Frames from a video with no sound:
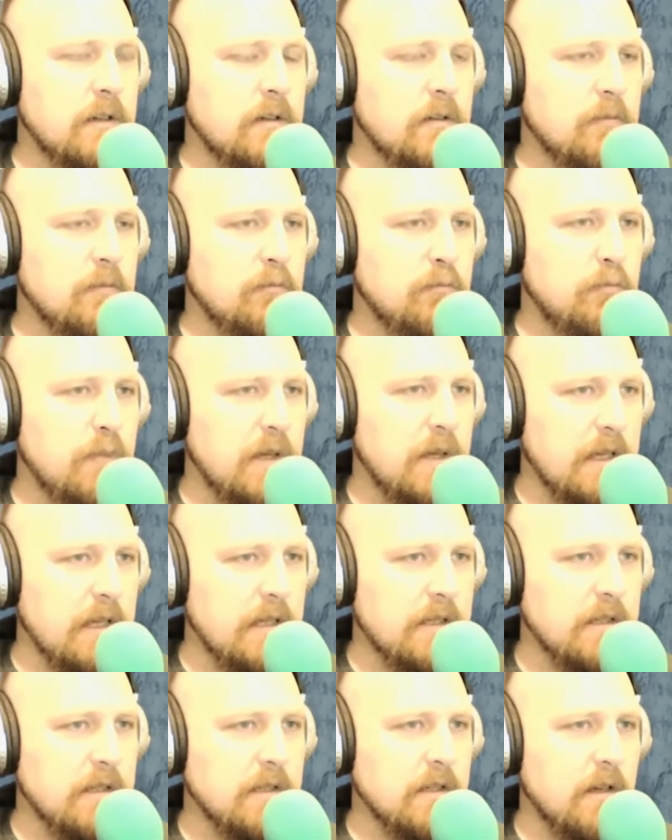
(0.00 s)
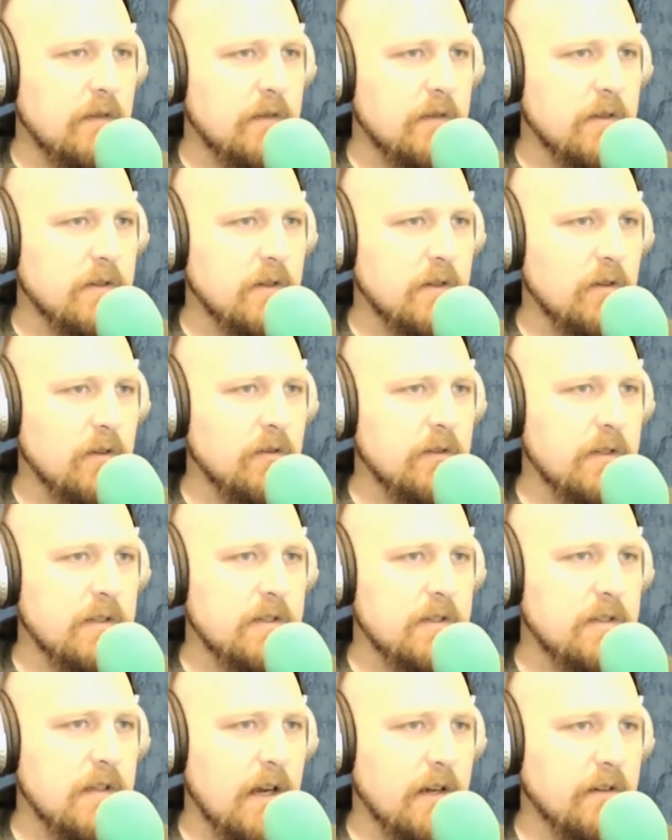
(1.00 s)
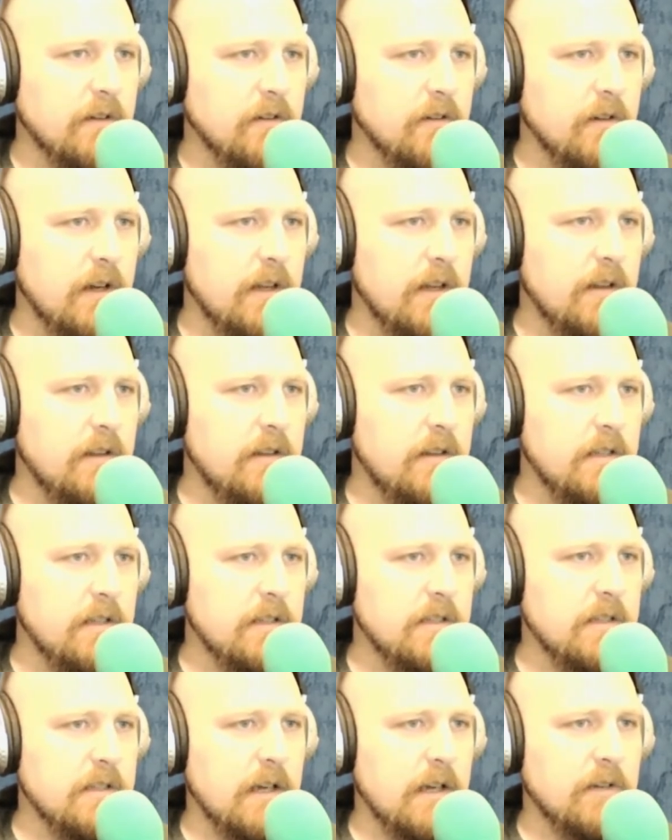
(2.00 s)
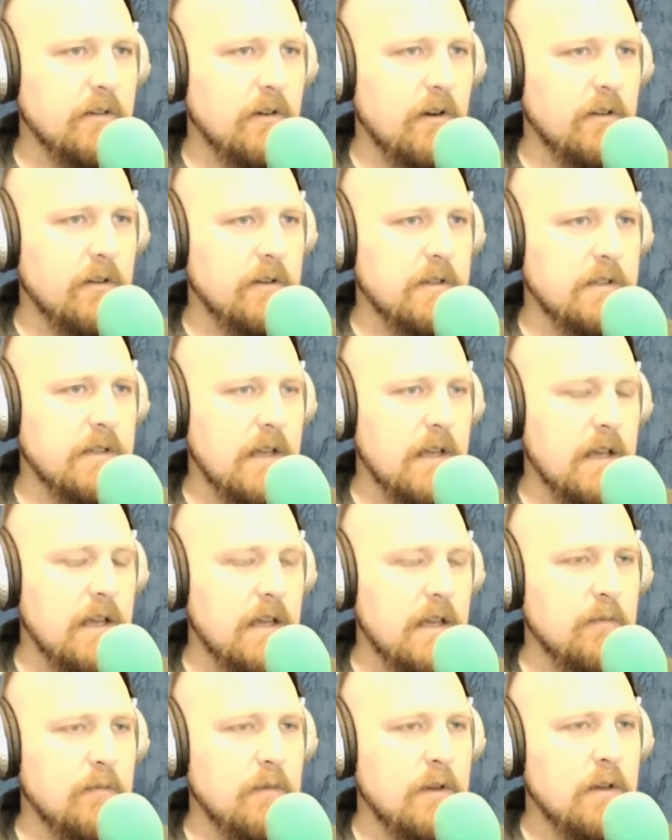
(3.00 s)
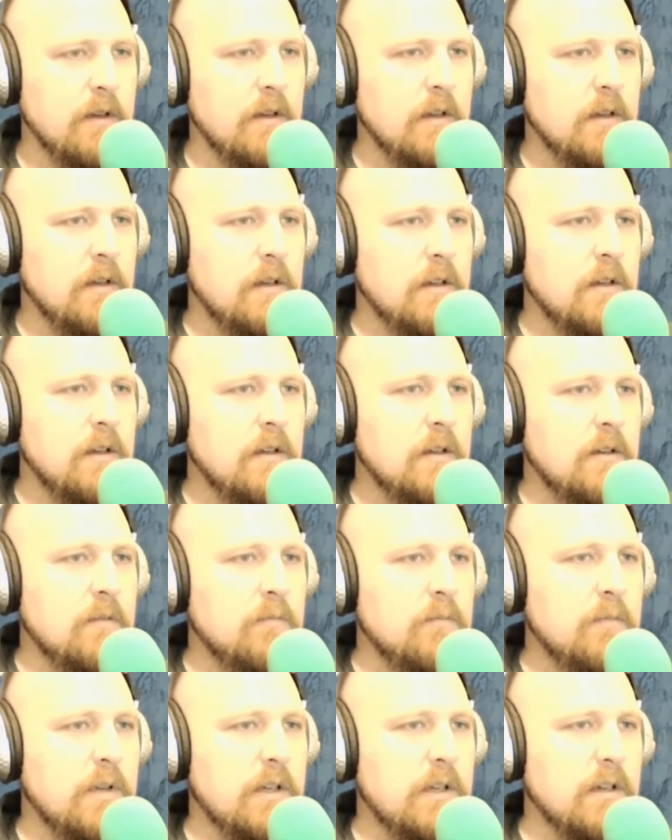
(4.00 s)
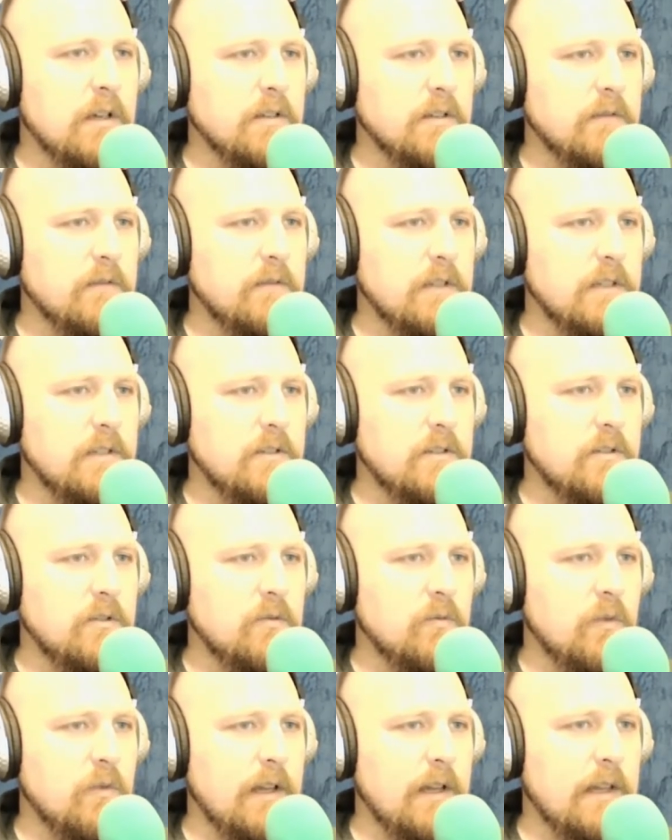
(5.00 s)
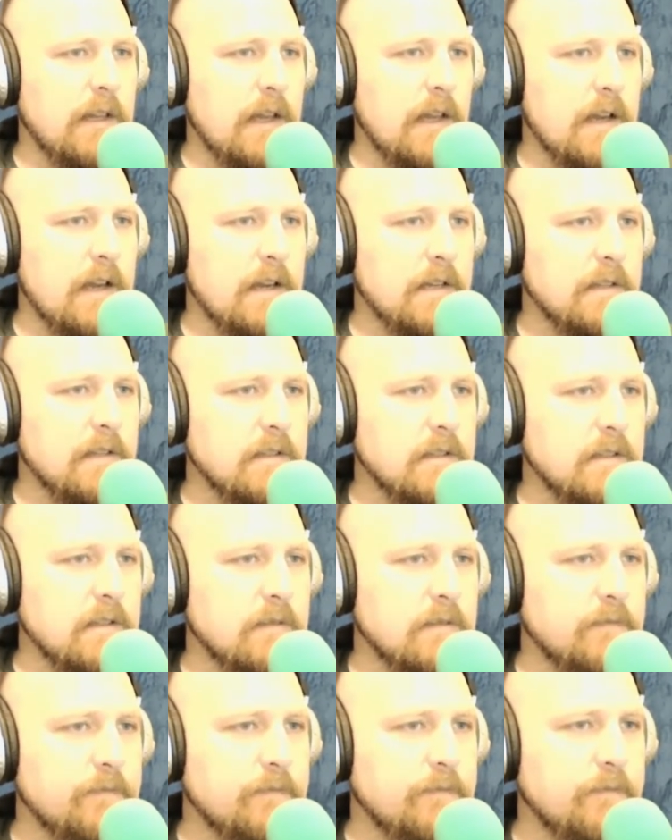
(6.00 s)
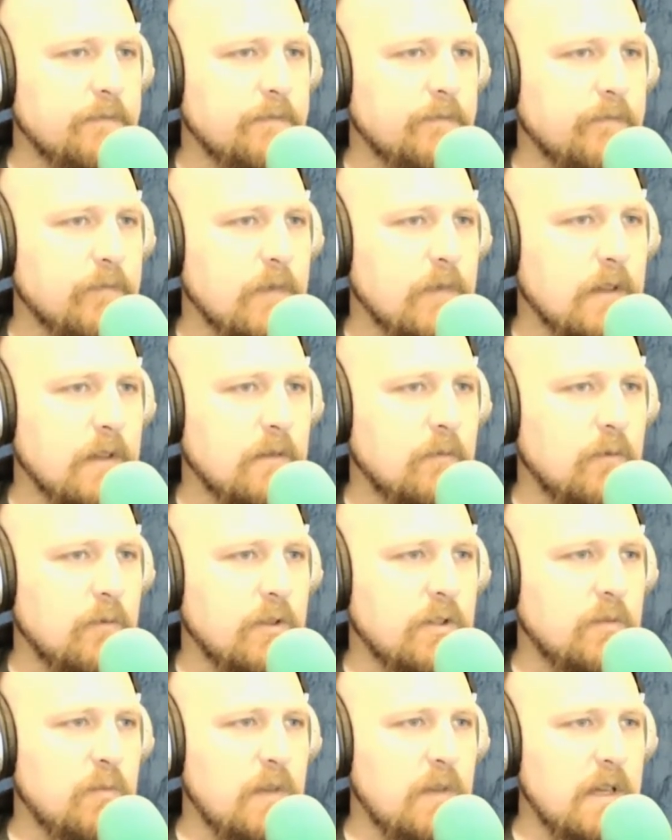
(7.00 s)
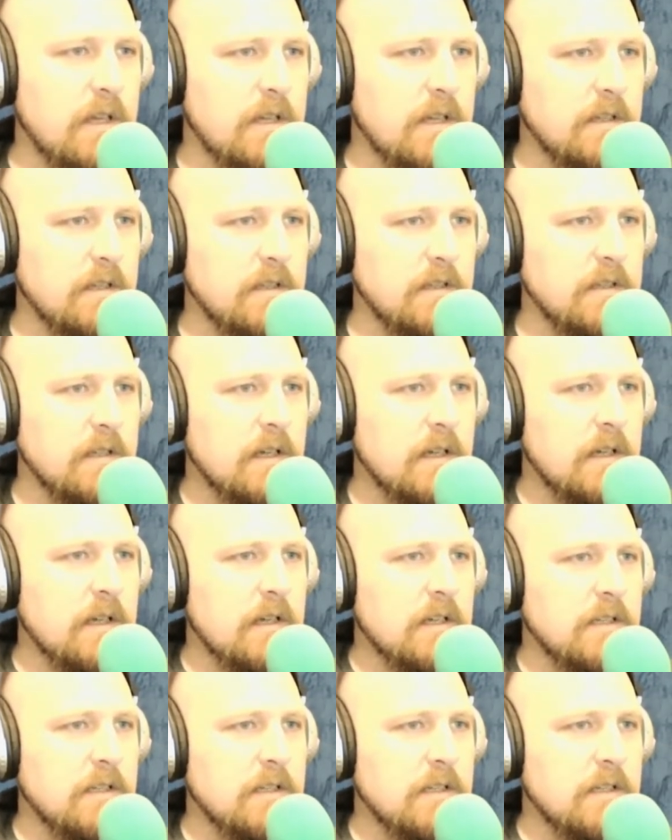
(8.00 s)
piece of the circle, this sector, and this sector are the same because of these 2 red lines, which means to